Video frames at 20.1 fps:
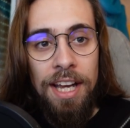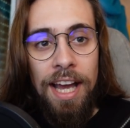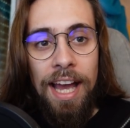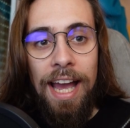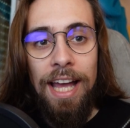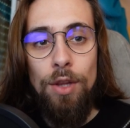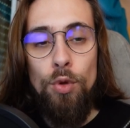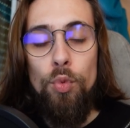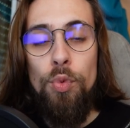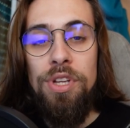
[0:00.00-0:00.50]

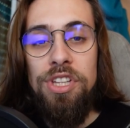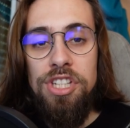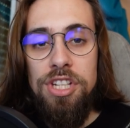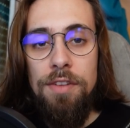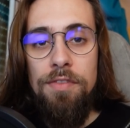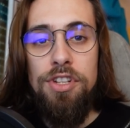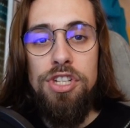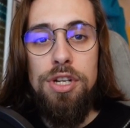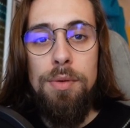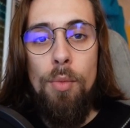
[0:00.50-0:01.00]
And with
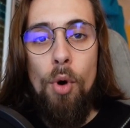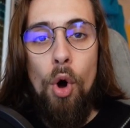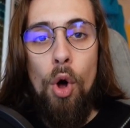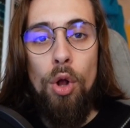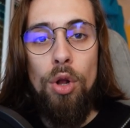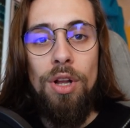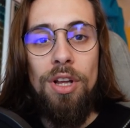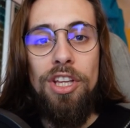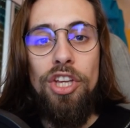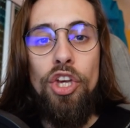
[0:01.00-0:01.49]
GVG
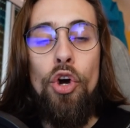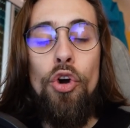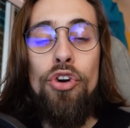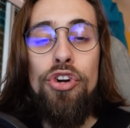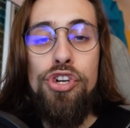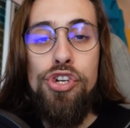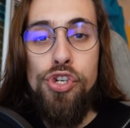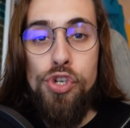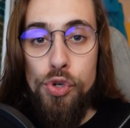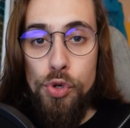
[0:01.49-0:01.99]
Mall, you're
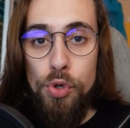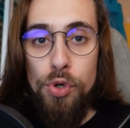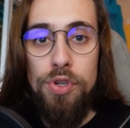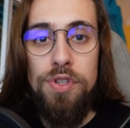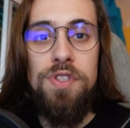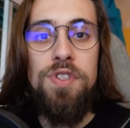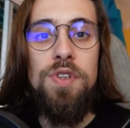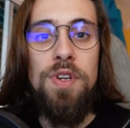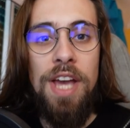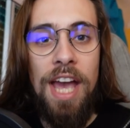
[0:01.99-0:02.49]

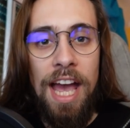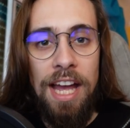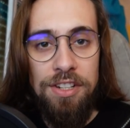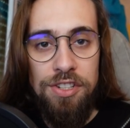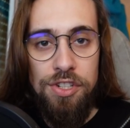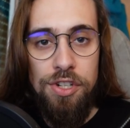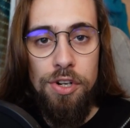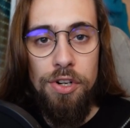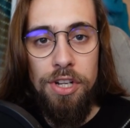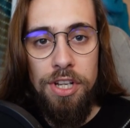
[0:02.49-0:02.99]
assured to
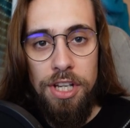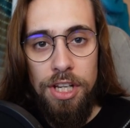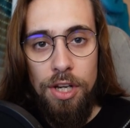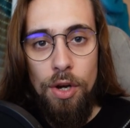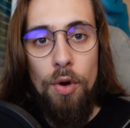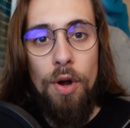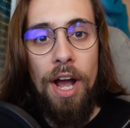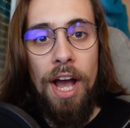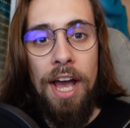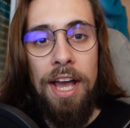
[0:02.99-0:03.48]
get your key,
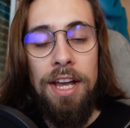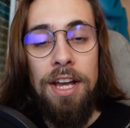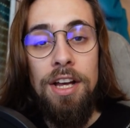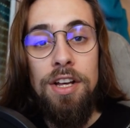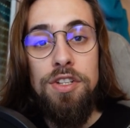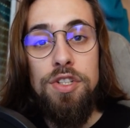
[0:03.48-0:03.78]
okay?